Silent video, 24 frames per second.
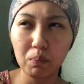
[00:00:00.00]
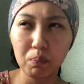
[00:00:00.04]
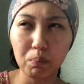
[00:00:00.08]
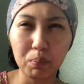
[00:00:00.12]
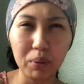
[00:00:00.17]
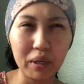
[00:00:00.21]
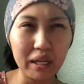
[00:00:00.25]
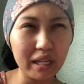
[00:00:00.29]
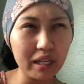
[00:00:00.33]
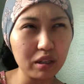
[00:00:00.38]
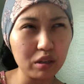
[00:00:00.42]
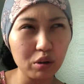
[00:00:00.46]

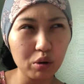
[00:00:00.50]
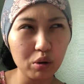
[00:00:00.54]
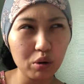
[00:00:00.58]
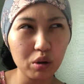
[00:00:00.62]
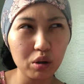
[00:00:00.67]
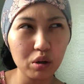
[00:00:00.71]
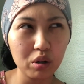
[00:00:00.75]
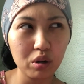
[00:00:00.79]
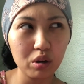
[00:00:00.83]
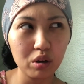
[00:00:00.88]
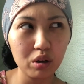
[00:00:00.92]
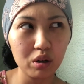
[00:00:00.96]

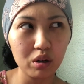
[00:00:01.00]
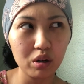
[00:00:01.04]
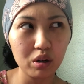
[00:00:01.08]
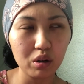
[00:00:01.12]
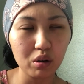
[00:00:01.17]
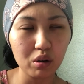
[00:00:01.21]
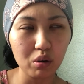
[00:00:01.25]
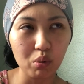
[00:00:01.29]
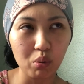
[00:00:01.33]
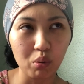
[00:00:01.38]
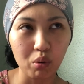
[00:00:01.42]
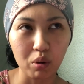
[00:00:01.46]

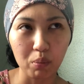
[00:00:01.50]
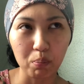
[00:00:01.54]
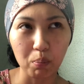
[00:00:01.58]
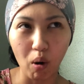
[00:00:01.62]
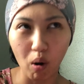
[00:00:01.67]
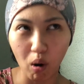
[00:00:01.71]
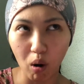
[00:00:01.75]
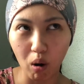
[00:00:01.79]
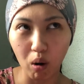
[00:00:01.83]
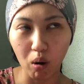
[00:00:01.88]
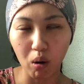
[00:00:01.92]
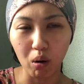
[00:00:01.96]
peter or
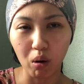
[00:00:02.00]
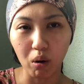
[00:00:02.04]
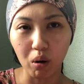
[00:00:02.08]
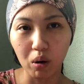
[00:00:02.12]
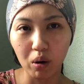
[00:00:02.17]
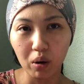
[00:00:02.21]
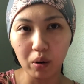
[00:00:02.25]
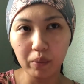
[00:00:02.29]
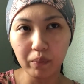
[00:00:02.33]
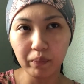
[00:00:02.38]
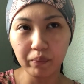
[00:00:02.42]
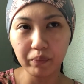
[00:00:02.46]
paul
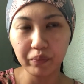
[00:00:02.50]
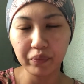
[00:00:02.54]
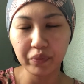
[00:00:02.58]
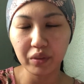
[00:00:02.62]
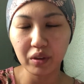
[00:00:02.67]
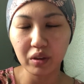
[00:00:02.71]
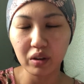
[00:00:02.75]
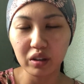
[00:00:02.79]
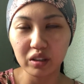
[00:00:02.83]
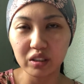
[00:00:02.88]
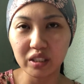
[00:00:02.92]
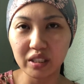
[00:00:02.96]

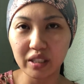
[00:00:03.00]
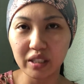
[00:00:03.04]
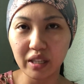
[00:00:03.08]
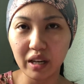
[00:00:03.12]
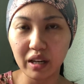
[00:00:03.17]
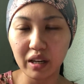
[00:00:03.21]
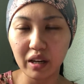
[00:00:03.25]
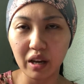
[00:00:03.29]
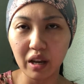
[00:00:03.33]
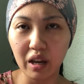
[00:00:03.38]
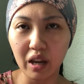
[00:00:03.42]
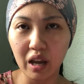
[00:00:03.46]

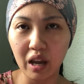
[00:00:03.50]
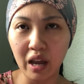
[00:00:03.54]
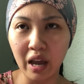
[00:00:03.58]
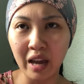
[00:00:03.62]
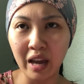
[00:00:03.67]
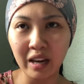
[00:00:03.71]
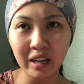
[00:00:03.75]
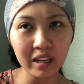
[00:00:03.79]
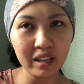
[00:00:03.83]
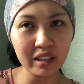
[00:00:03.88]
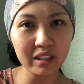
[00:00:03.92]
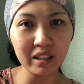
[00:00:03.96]
said
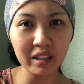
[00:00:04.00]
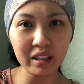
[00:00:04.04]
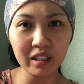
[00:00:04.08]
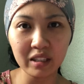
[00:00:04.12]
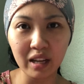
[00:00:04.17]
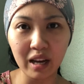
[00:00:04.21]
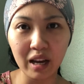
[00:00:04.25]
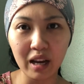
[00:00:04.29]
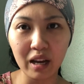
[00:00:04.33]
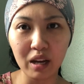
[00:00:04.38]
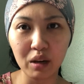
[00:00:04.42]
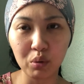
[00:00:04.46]
anything
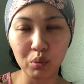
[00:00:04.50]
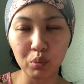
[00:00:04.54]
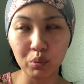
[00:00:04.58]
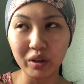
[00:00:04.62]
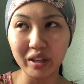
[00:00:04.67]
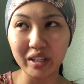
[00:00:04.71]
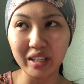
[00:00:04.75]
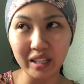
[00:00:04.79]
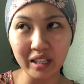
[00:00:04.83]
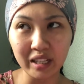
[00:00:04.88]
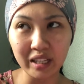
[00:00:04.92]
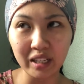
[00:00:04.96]
that we
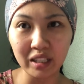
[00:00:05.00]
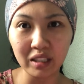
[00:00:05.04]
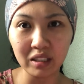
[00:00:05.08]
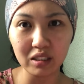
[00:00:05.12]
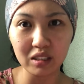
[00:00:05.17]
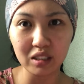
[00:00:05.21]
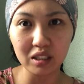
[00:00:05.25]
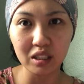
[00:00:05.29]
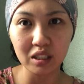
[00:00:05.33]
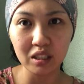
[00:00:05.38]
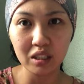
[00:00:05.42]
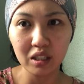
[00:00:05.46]

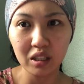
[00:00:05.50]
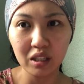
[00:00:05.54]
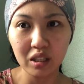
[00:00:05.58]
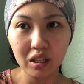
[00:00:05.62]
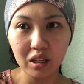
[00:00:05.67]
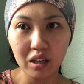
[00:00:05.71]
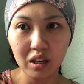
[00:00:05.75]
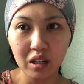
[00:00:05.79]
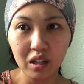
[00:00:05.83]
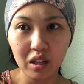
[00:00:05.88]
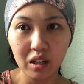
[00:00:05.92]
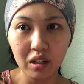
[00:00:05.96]
eat
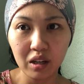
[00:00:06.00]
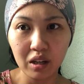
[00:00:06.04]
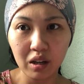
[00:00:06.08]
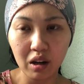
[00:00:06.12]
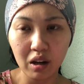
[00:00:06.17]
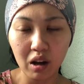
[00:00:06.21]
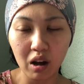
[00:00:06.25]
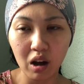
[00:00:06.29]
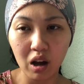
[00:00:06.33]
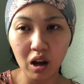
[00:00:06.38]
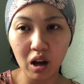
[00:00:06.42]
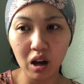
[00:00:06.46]

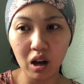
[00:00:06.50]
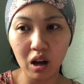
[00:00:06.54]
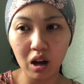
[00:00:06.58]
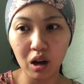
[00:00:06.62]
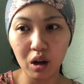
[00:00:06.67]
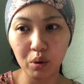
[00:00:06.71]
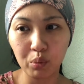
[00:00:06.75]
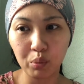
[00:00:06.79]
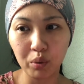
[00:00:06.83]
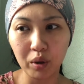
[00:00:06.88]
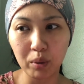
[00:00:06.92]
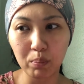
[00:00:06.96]

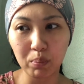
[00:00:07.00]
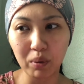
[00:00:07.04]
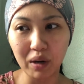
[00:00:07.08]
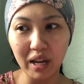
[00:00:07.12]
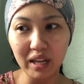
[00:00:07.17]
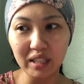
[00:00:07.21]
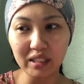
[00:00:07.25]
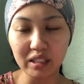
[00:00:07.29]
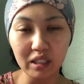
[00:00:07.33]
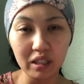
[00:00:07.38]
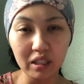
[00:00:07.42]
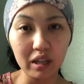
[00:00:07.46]
uh, we
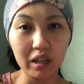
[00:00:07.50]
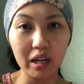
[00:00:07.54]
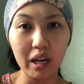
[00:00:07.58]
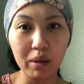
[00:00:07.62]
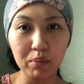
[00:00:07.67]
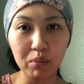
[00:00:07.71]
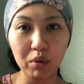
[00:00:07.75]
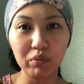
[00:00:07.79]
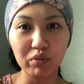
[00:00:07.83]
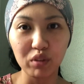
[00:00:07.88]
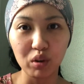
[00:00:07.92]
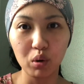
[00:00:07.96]
bless in the
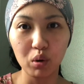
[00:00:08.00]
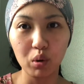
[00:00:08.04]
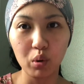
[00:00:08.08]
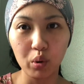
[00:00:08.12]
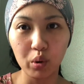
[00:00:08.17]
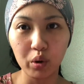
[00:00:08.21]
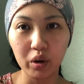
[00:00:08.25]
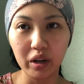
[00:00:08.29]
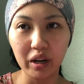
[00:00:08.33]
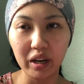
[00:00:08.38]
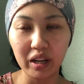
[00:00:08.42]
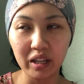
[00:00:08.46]
name of the
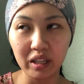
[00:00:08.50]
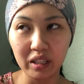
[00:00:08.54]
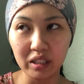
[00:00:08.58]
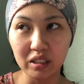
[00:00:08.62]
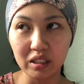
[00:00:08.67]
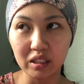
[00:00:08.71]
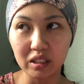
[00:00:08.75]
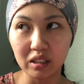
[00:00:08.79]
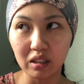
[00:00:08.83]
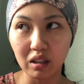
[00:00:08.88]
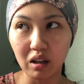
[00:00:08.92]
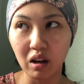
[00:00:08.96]
lord
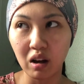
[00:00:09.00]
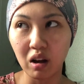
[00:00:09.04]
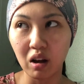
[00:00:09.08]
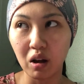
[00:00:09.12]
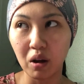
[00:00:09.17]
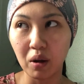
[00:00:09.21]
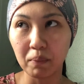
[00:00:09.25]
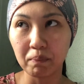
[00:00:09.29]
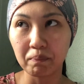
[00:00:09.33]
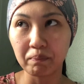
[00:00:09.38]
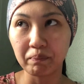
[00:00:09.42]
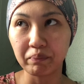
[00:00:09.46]
is
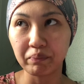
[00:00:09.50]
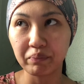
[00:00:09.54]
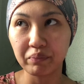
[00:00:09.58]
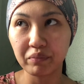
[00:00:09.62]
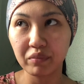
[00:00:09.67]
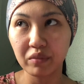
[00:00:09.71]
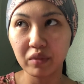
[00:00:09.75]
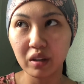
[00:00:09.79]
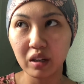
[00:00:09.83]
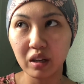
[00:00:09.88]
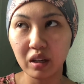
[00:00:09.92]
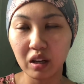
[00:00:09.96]
um,
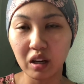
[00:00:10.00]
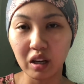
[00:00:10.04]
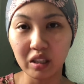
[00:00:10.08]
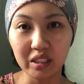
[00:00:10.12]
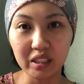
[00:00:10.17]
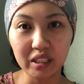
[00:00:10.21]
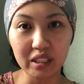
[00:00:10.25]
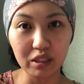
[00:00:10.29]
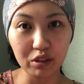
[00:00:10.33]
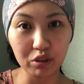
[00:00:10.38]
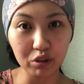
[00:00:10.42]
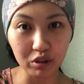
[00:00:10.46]

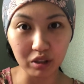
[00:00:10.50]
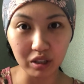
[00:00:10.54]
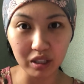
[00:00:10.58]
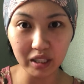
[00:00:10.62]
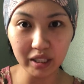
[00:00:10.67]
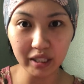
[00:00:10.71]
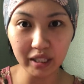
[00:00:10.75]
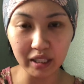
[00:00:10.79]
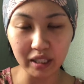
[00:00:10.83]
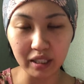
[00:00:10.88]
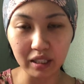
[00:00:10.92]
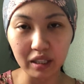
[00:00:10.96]
considered
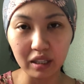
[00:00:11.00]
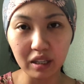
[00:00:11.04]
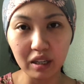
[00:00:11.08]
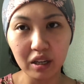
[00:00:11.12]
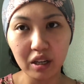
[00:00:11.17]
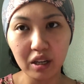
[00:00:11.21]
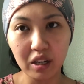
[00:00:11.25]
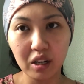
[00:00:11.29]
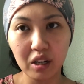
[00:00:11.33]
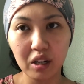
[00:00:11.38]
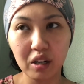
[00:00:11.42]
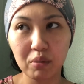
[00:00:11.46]
clean
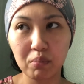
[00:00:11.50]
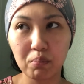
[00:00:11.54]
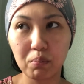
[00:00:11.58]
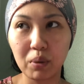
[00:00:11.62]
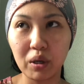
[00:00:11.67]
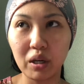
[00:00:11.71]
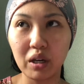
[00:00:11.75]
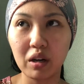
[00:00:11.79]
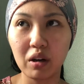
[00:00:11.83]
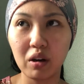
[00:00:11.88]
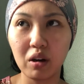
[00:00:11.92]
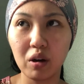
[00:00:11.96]

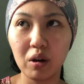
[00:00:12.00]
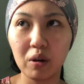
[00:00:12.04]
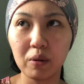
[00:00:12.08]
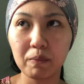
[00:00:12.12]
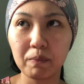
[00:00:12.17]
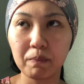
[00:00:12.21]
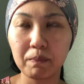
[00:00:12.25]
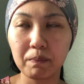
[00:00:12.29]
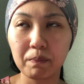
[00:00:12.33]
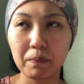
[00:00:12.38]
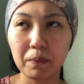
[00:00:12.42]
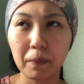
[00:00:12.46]
but
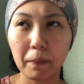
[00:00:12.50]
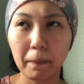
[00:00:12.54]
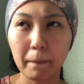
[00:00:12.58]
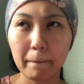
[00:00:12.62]
um,